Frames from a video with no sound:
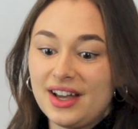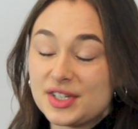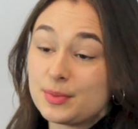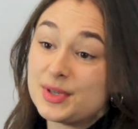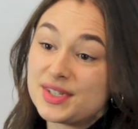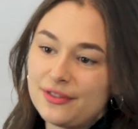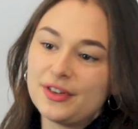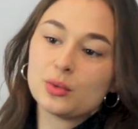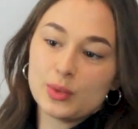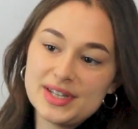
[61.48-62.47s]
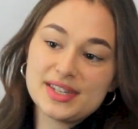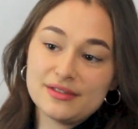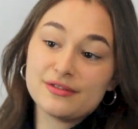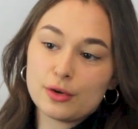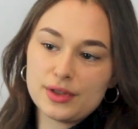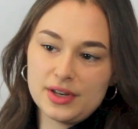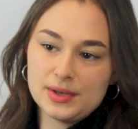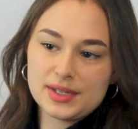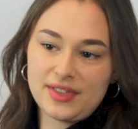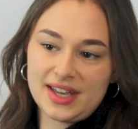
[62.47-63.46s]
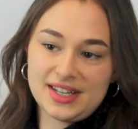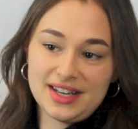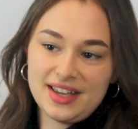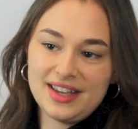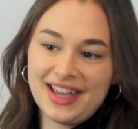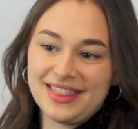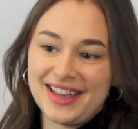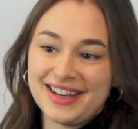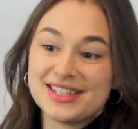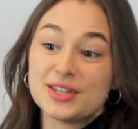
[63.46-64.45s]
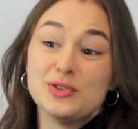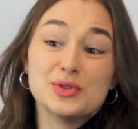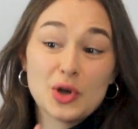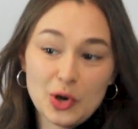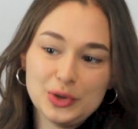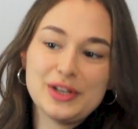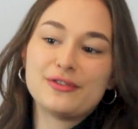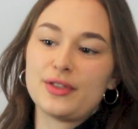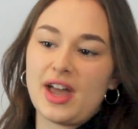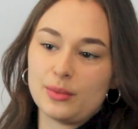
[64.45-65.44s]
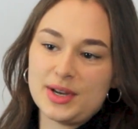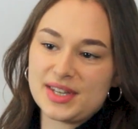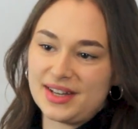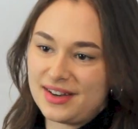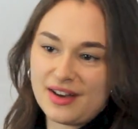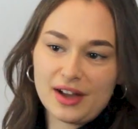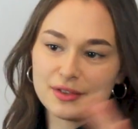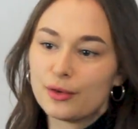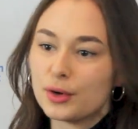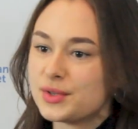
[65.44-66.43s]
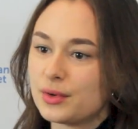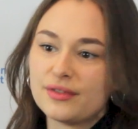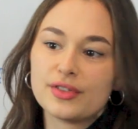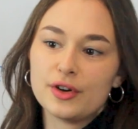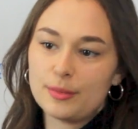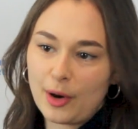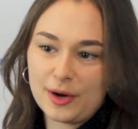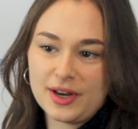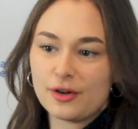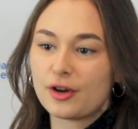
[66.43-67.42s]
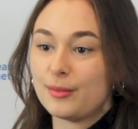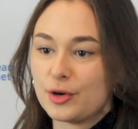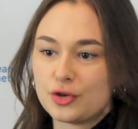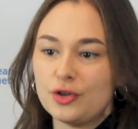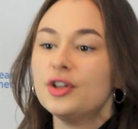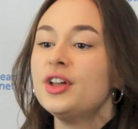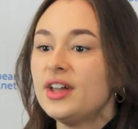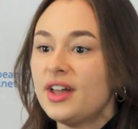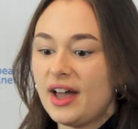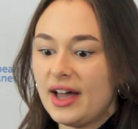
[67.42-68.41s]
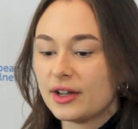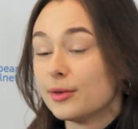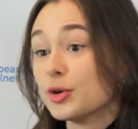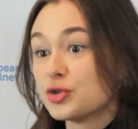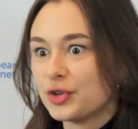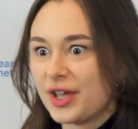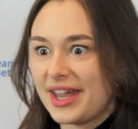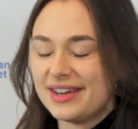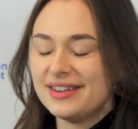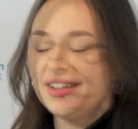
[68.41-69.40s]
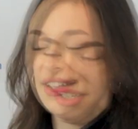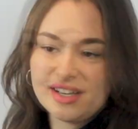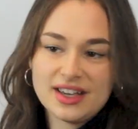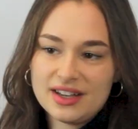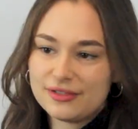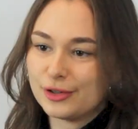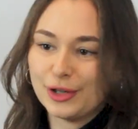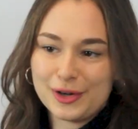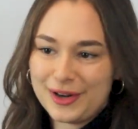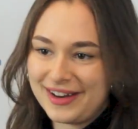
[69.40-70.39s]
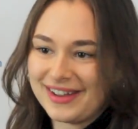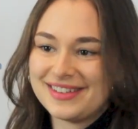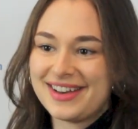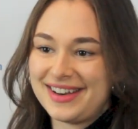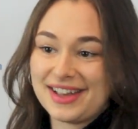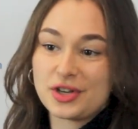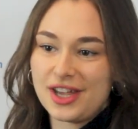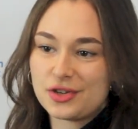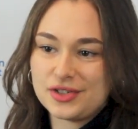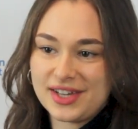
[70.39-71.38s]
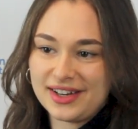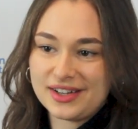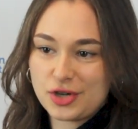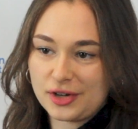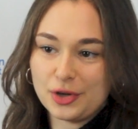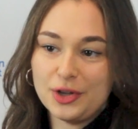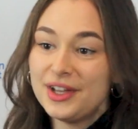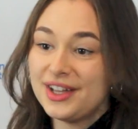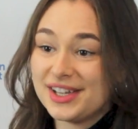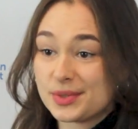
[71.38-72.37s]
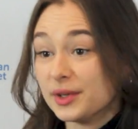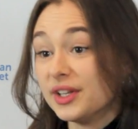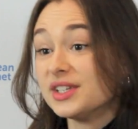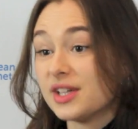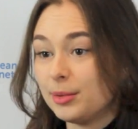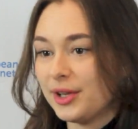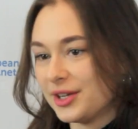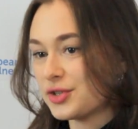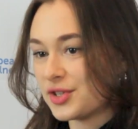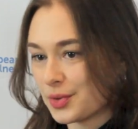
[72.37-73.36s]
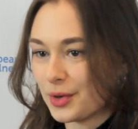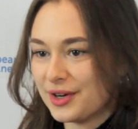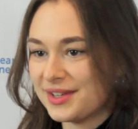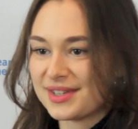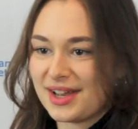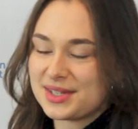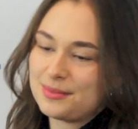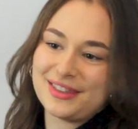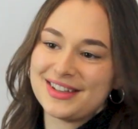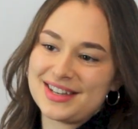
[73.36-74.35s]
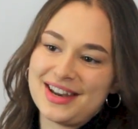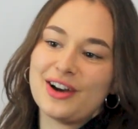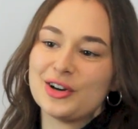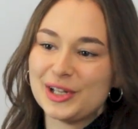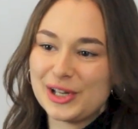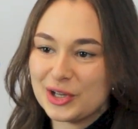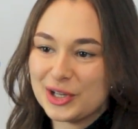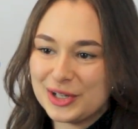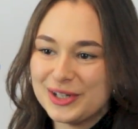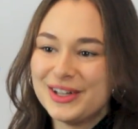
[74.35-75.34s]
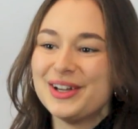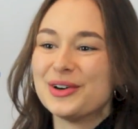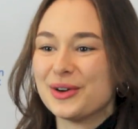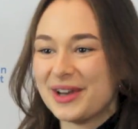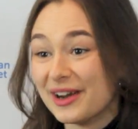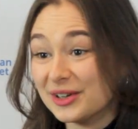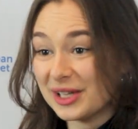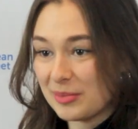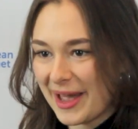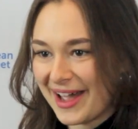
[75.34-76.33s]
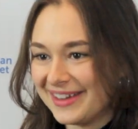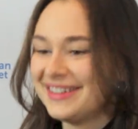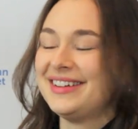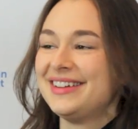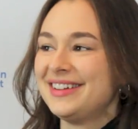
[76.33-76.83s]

uh, specific reason for the use of that data and that it's used only for that reason and not for sort of third party or commercial uh, commercial gain. Data for learning and, and education data in general is really a double-edged sword. It's not something that's inherently good or inherently bad.